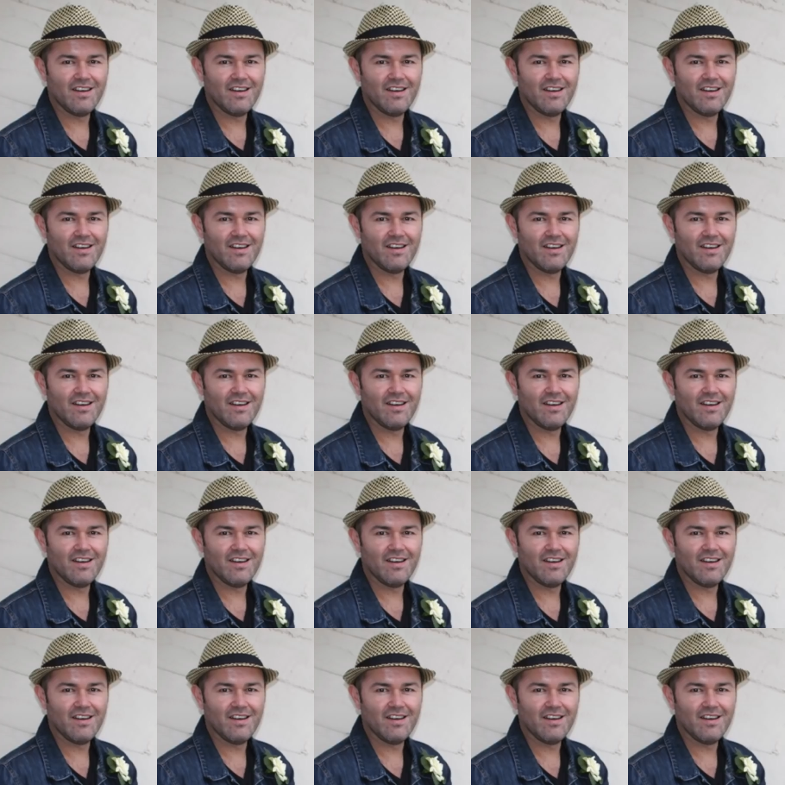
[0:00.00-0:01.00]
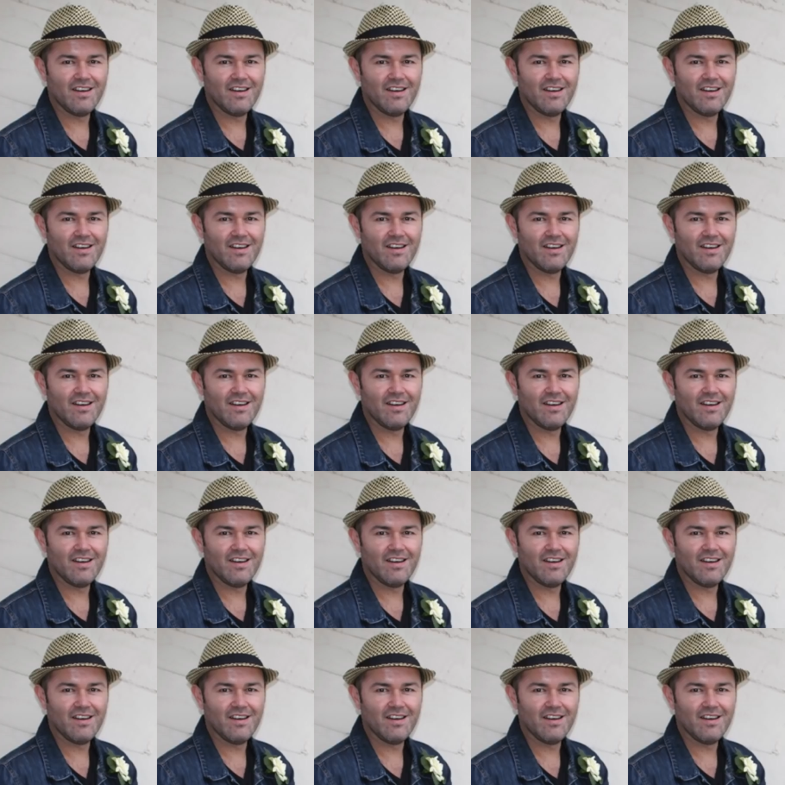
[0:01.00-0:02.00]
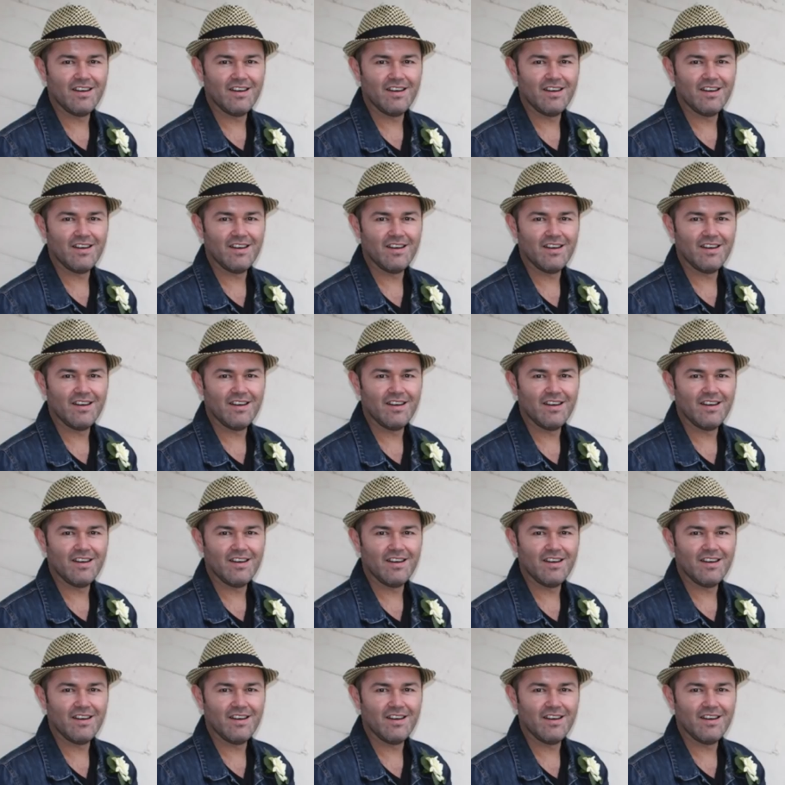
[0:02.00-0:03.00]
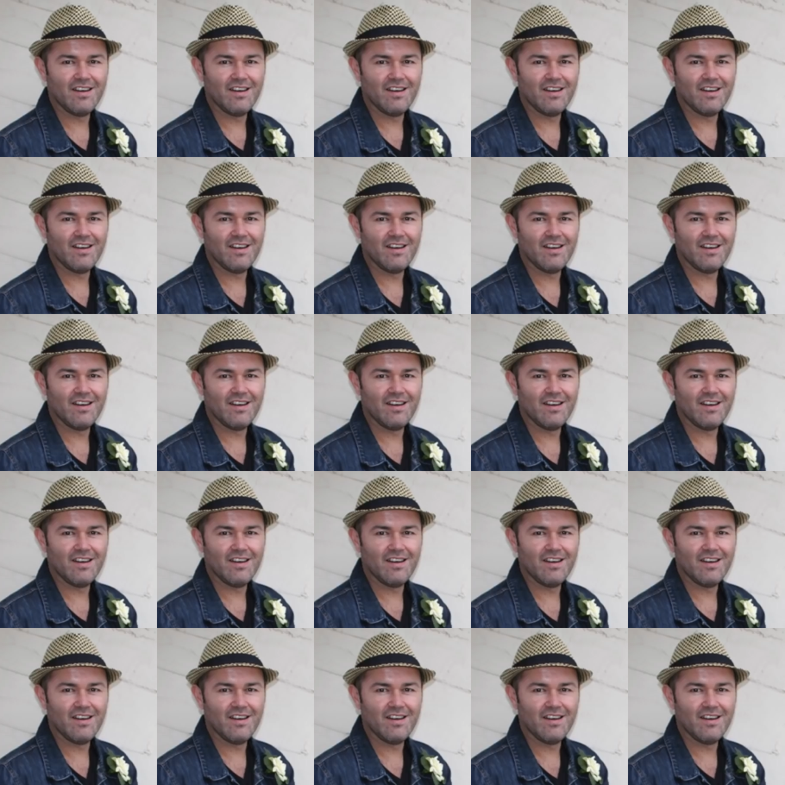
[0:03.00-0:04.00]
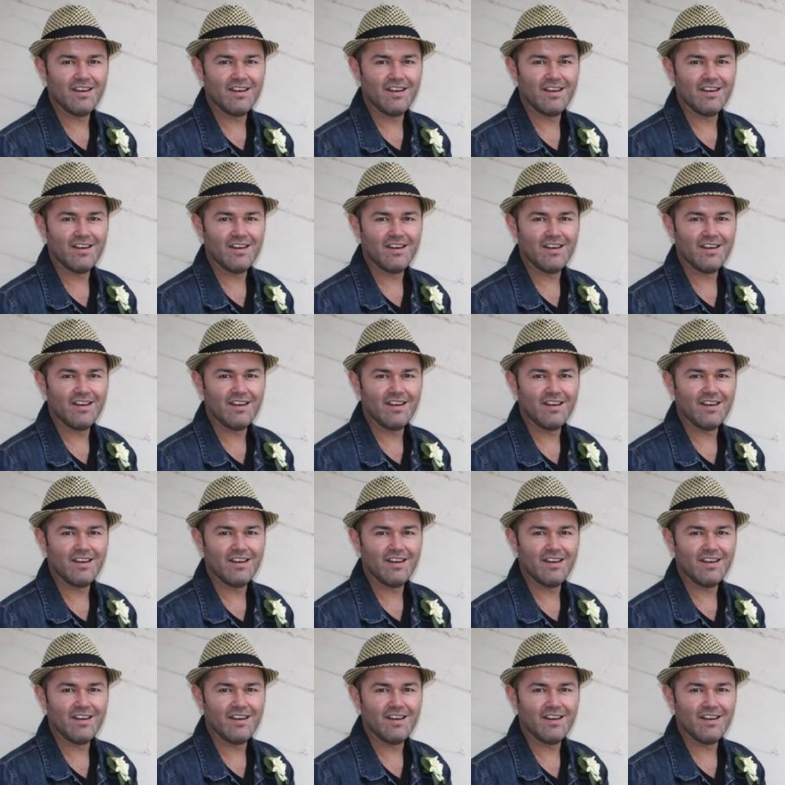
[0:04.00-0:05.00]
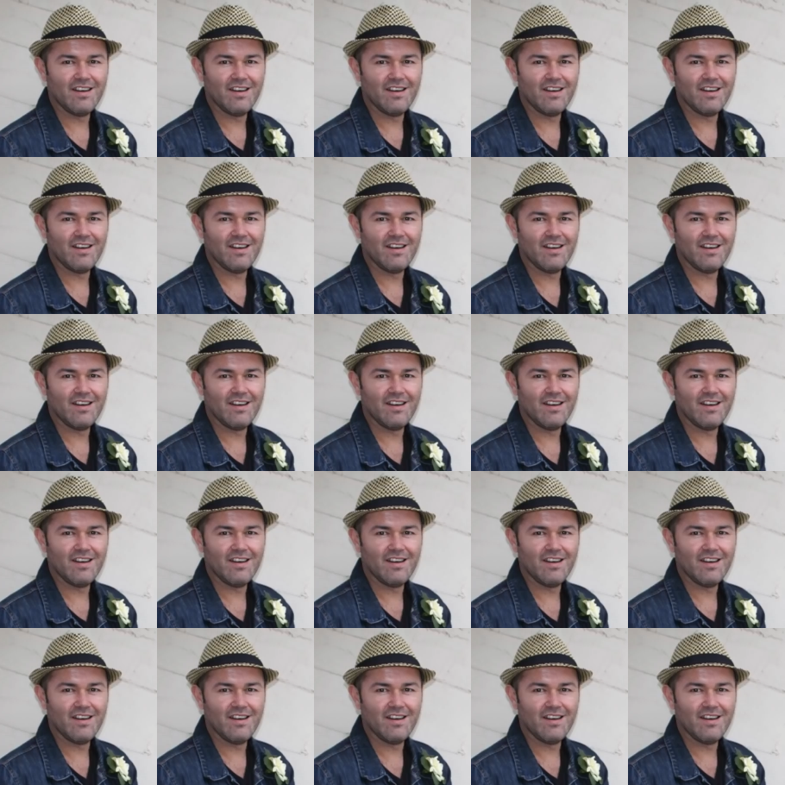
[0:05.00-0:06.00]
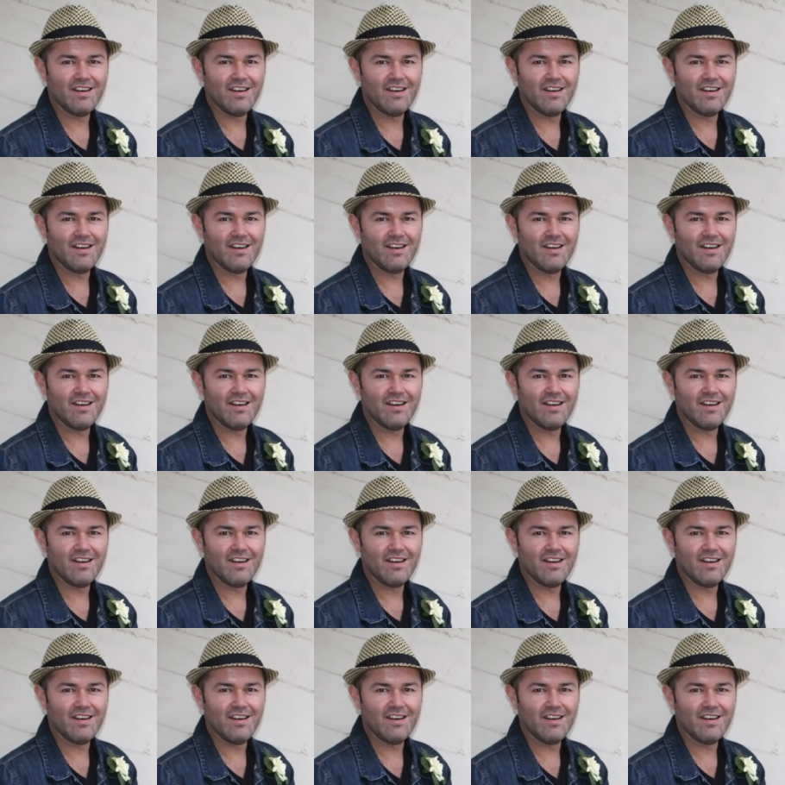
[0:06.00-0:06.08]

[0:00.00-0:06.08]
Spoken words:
(no one is talking)